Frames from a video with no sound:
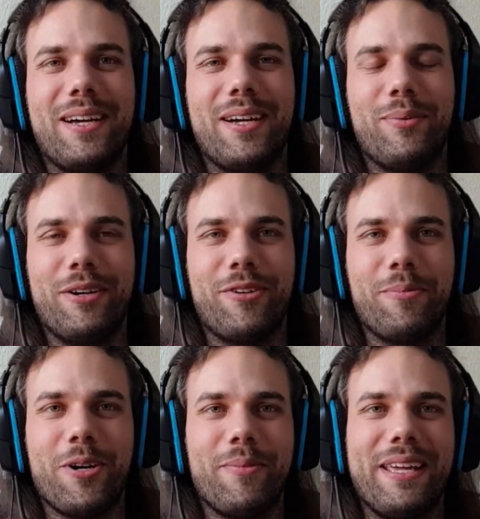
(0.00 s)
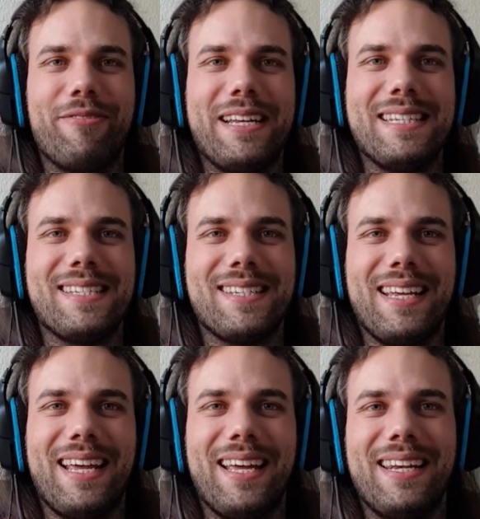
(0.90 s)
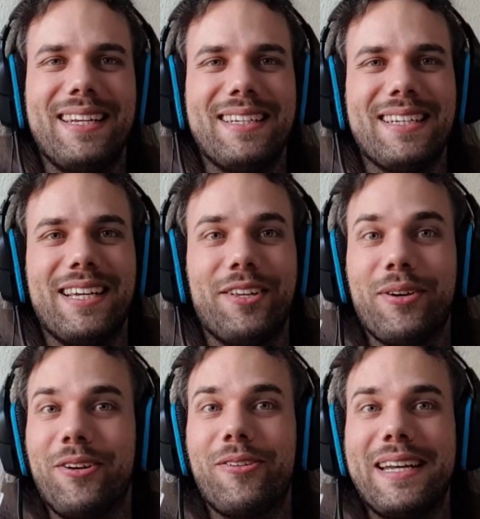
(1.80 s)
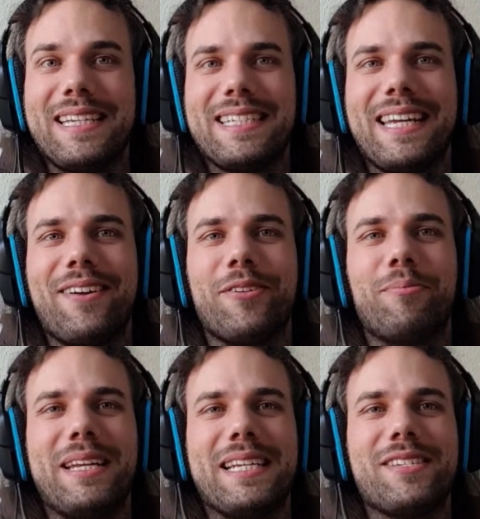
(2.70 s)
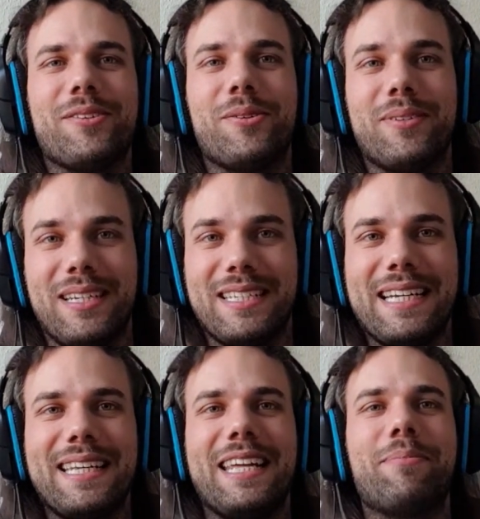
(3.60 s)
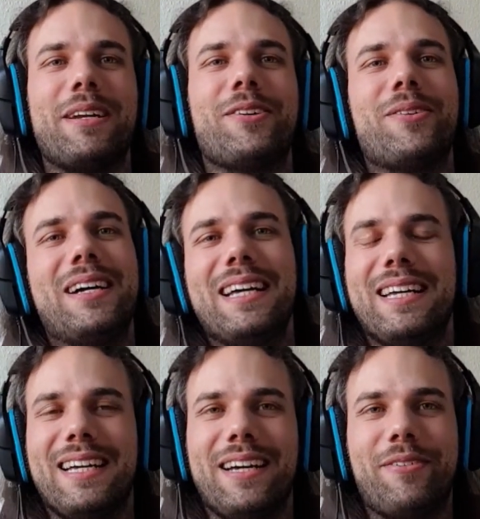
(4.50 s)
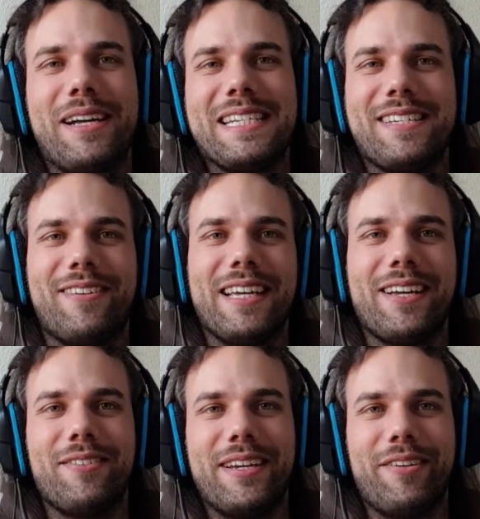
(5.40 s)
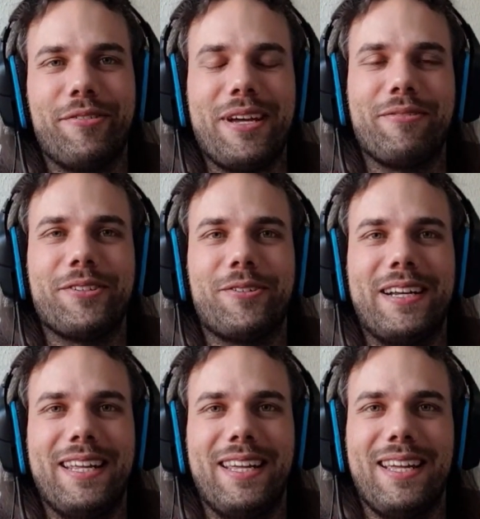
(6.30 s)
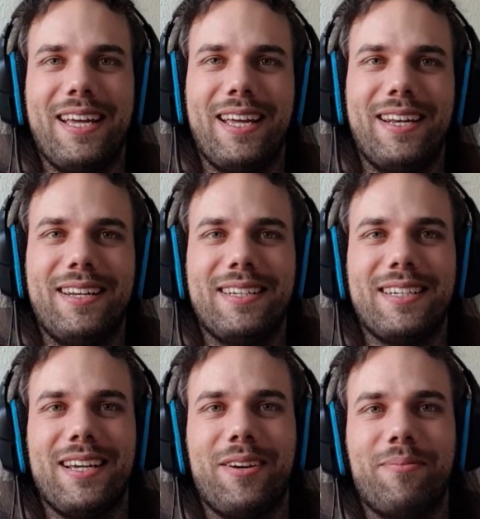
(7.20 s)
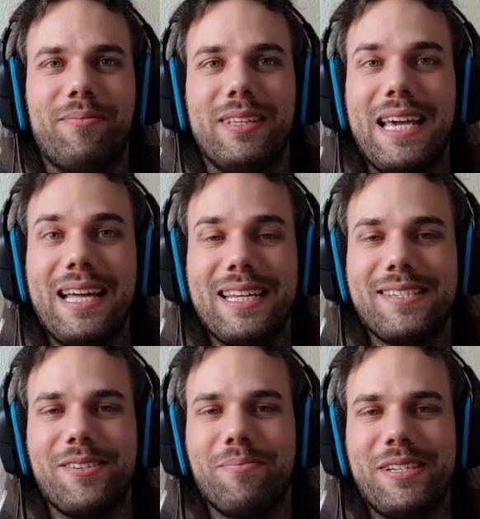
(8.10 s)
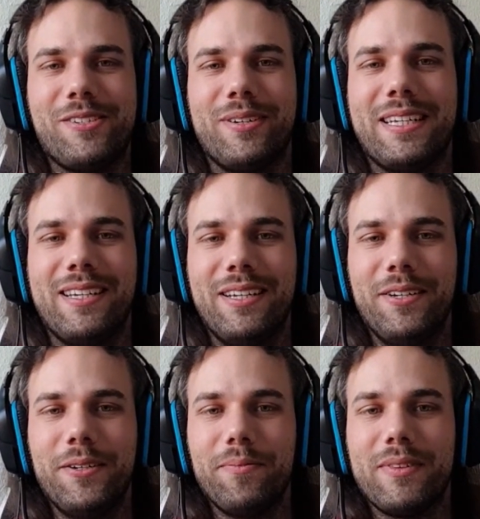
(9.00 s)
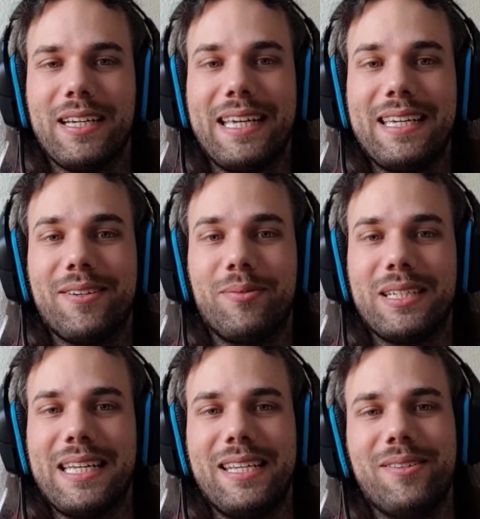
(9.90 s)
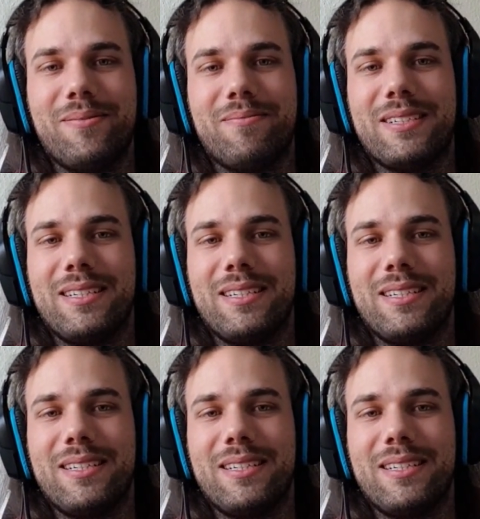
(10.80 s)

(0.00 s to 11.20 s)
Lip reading: one of our upcoming events, and you can already check it out on beta, so check the link below, register an account there if you haven't already, and let's jump into it. Rika, what can you